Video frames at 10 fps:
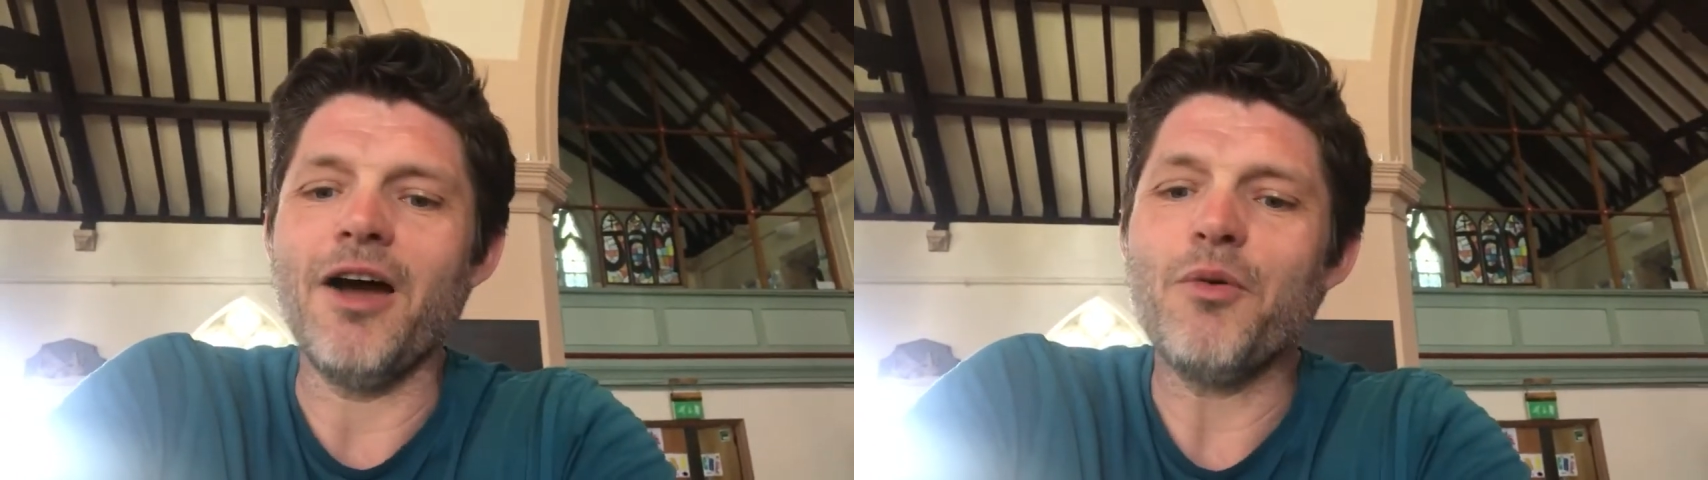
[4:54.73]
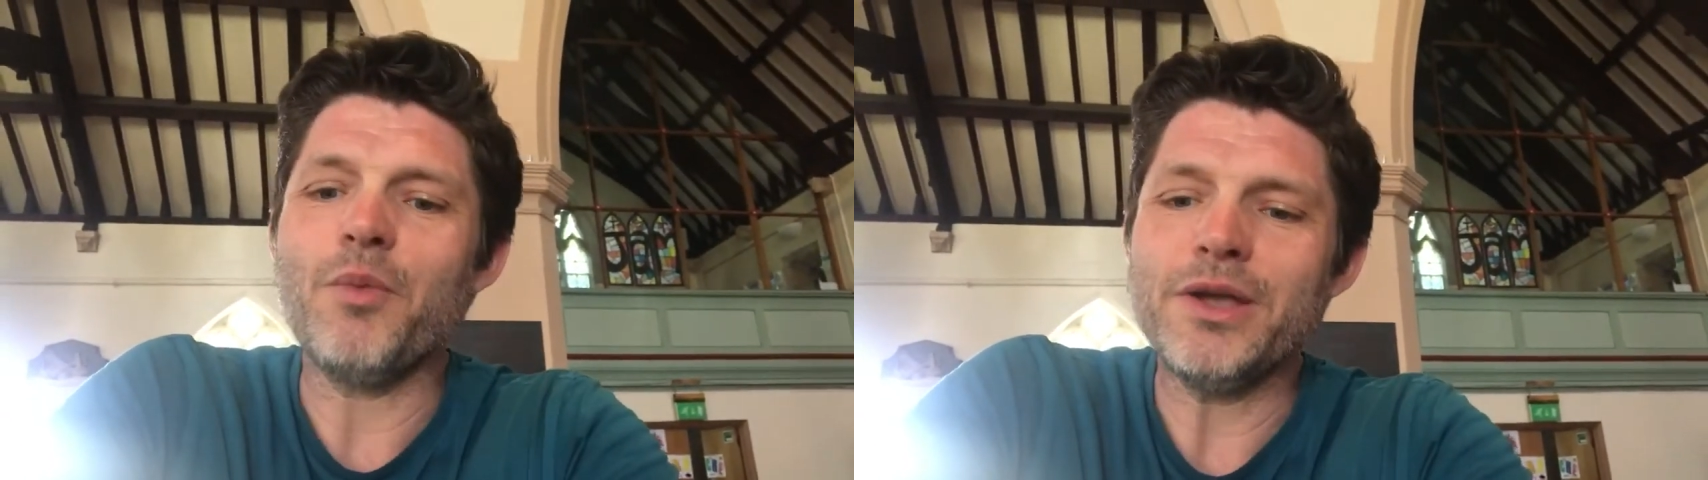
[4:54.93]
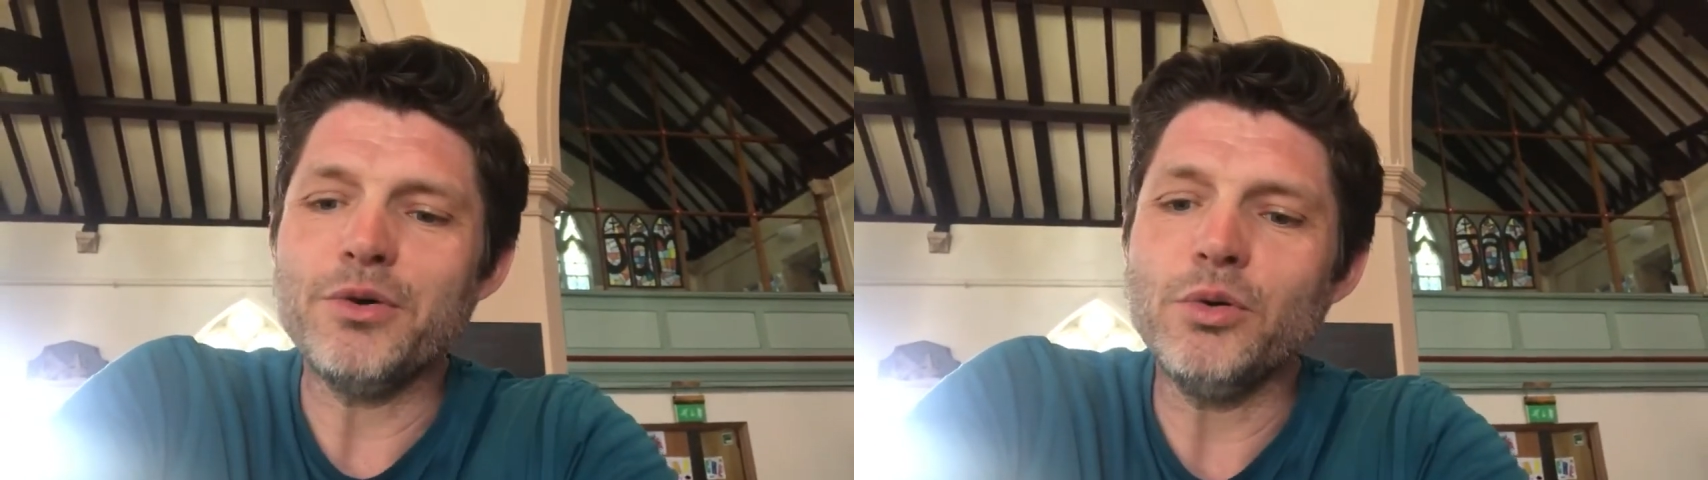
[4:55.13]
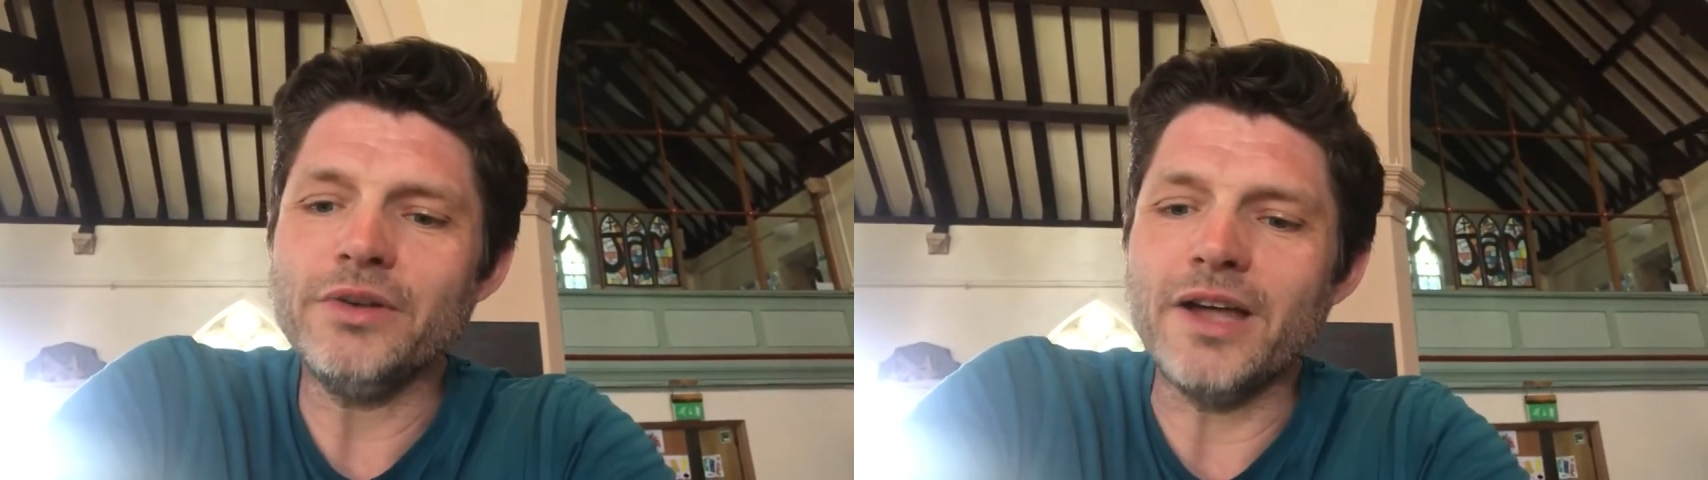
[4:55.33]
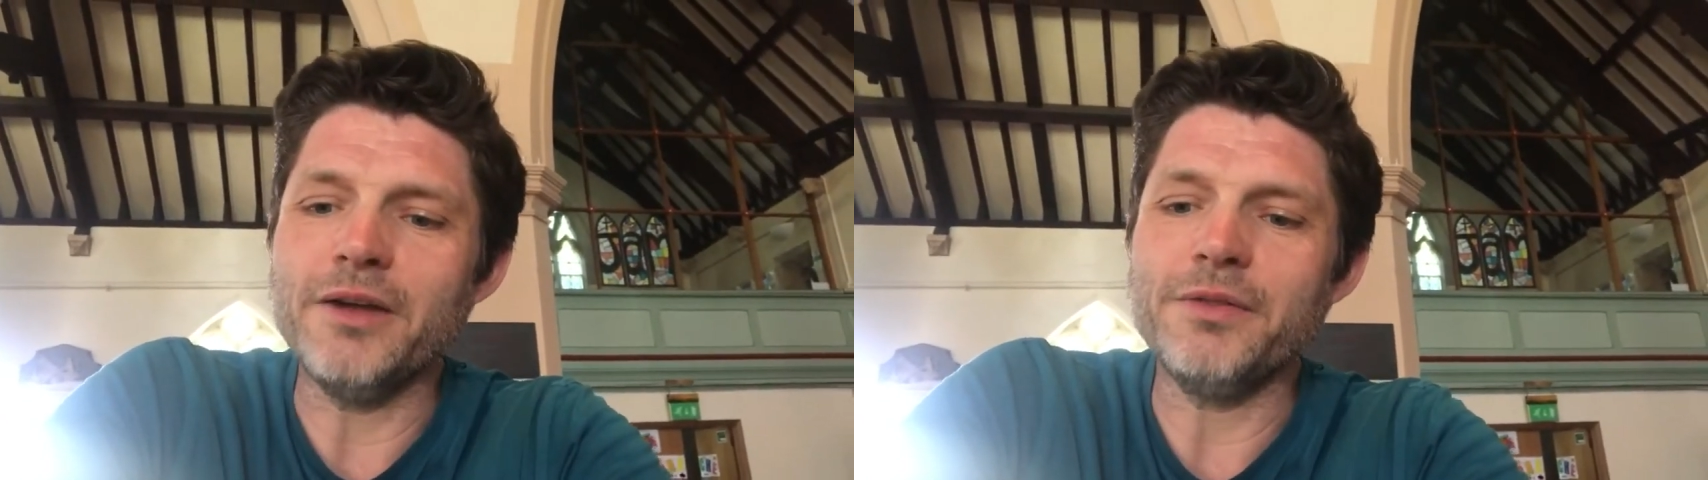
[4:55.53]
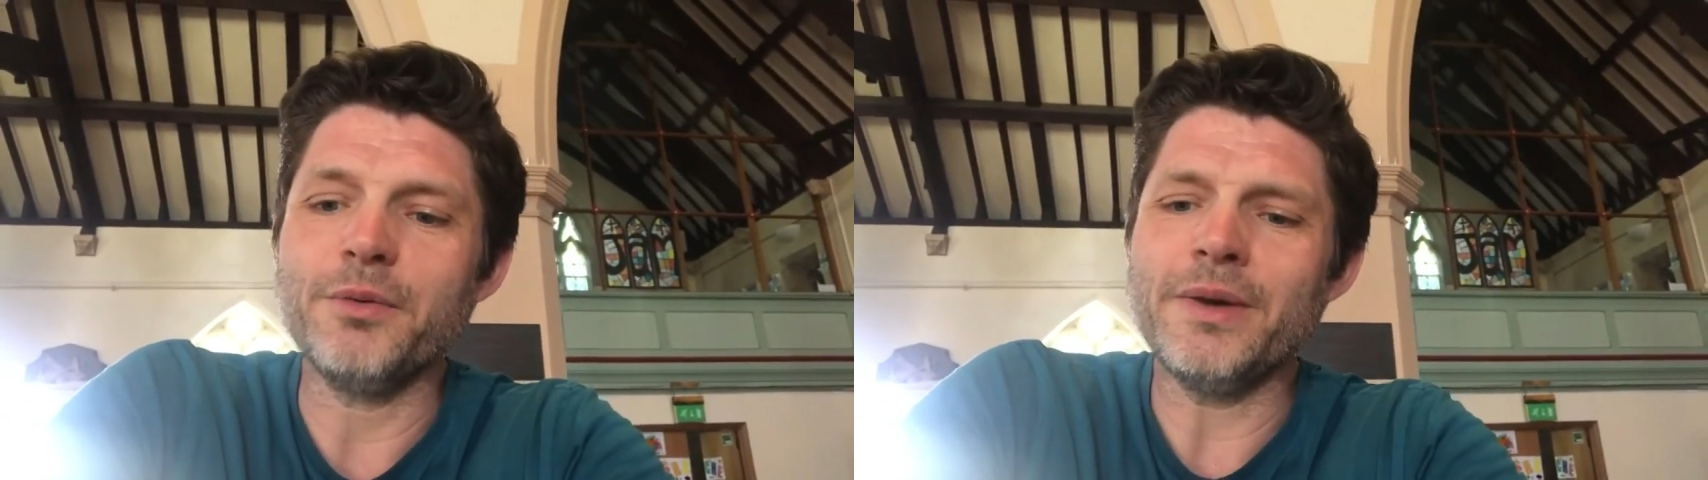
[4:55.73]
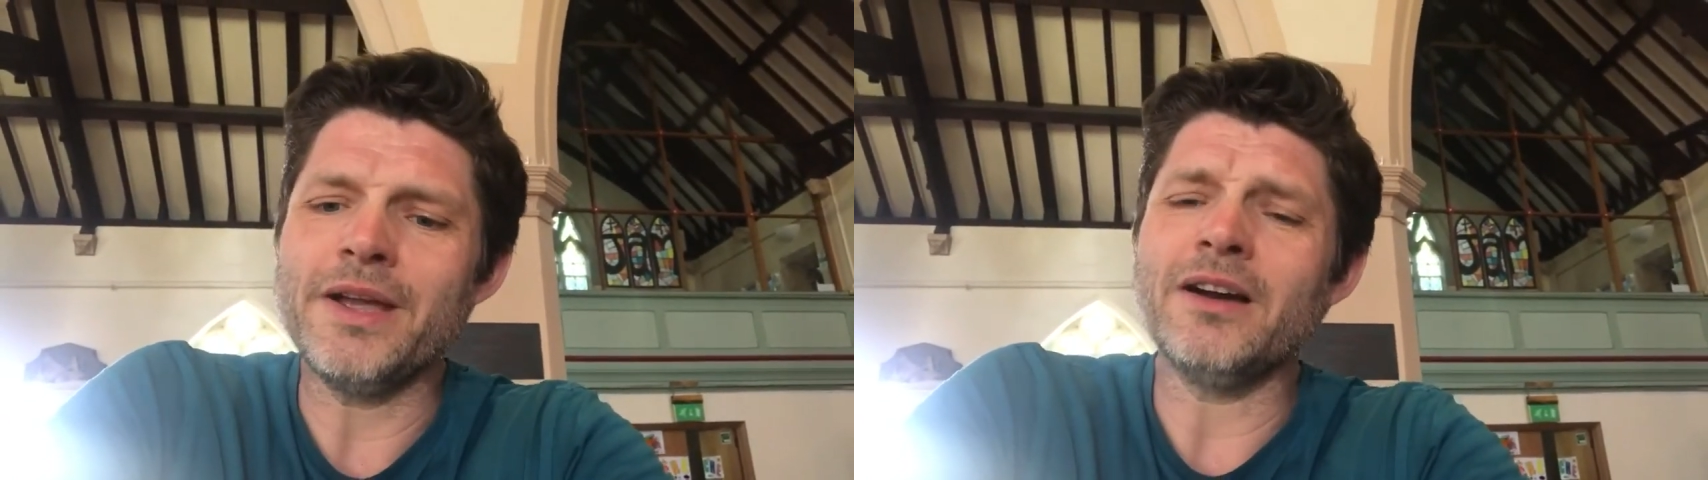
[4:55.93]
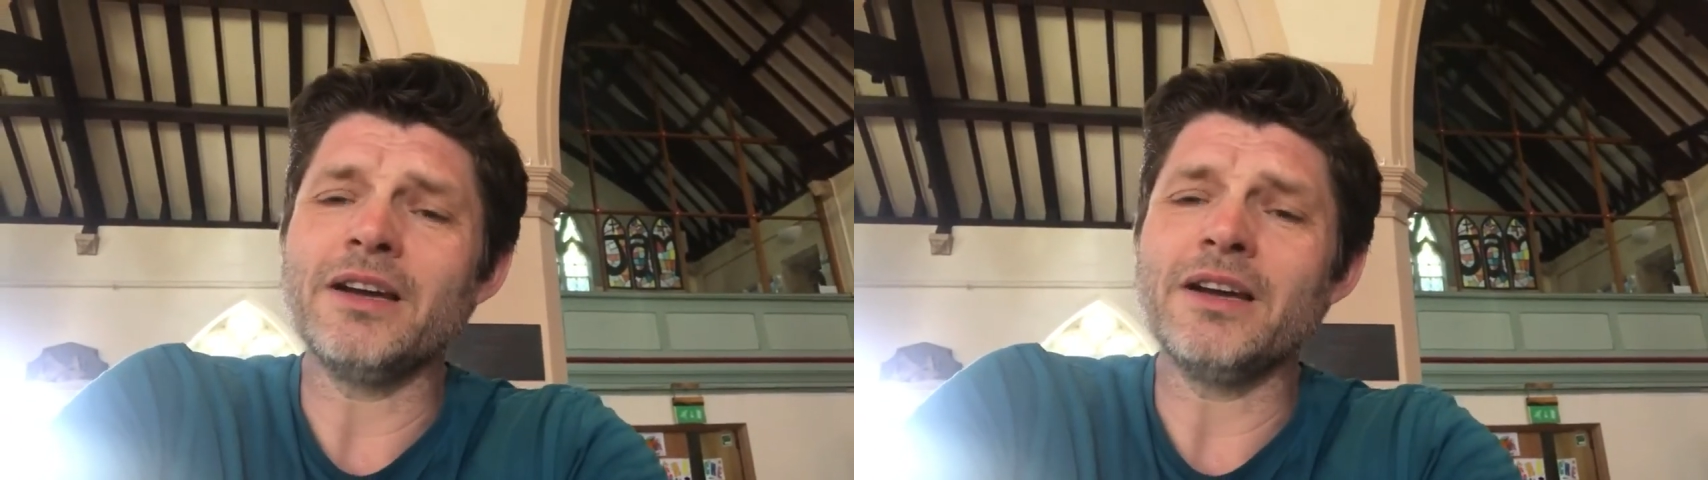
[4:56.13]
we all know that we are